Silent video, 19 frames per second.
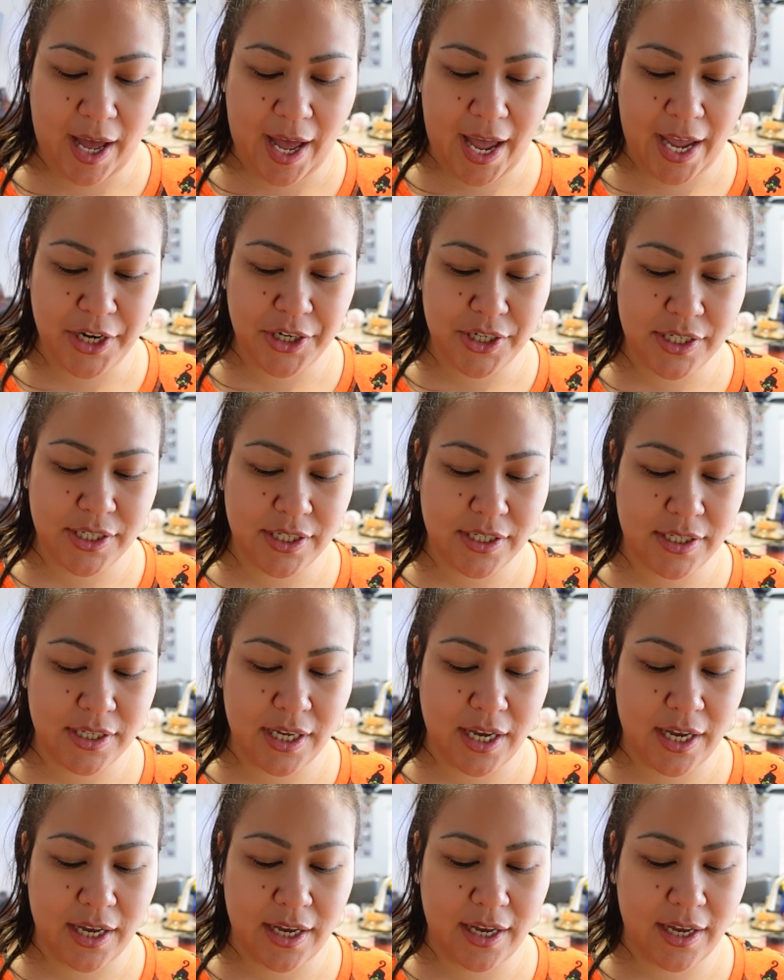
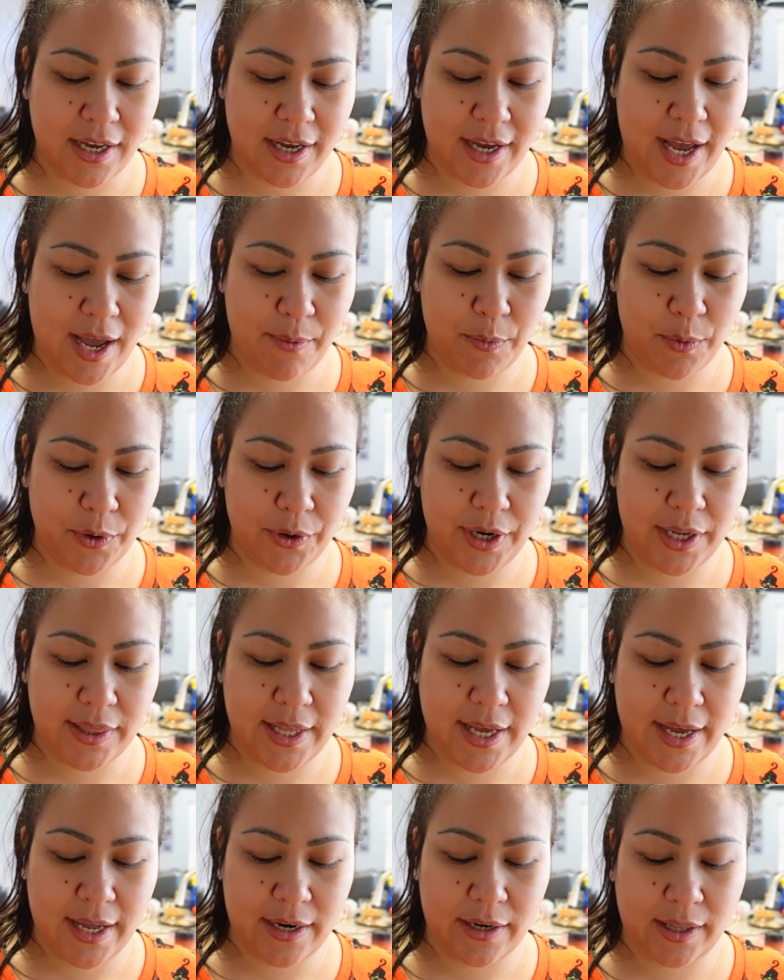I'm worried
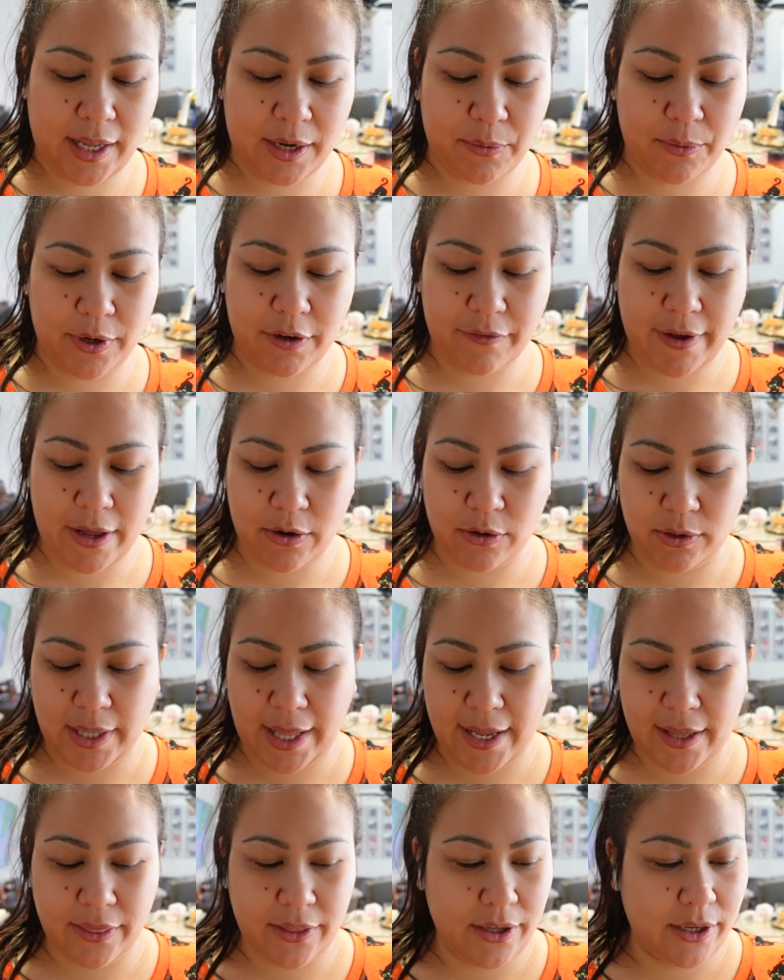that, like, what if I don't
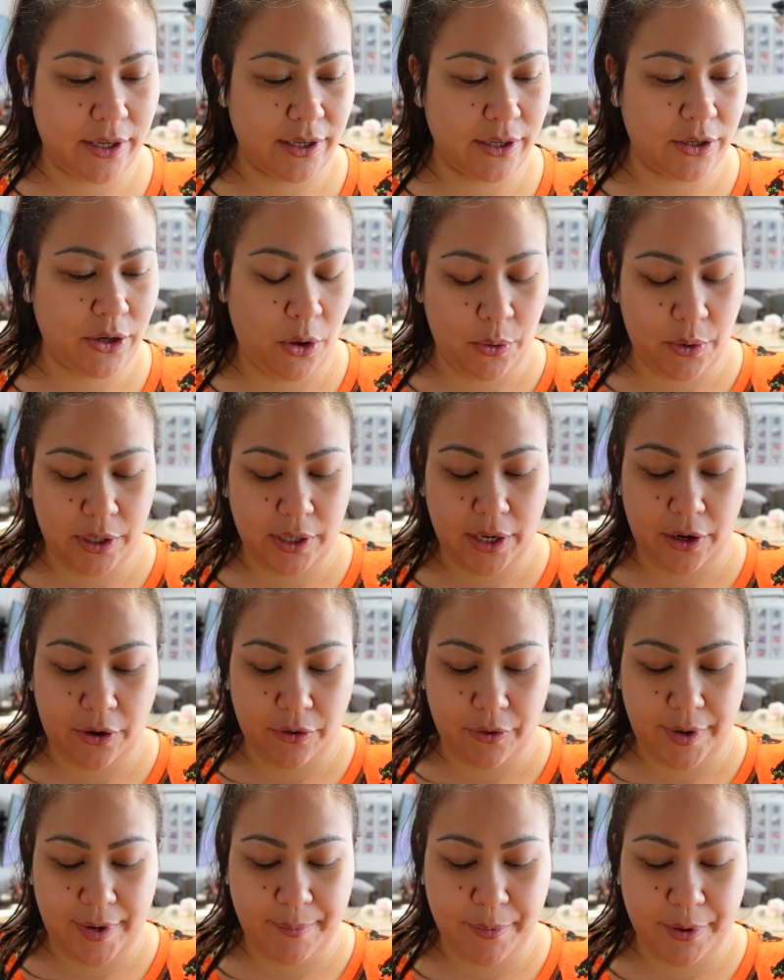like the coconut
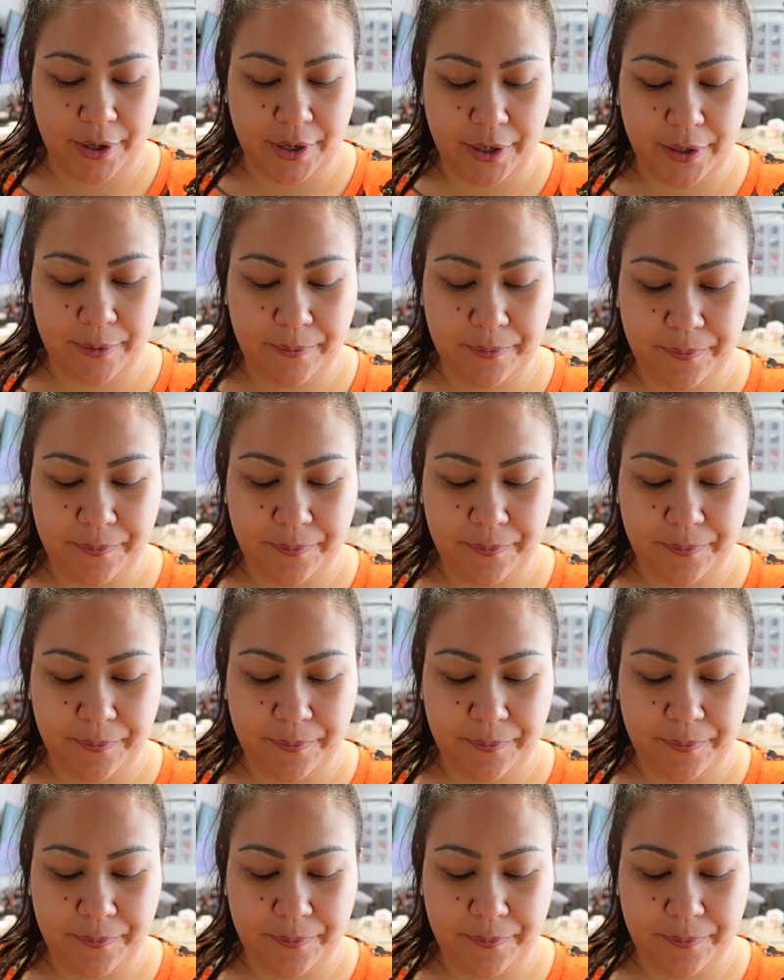creamer?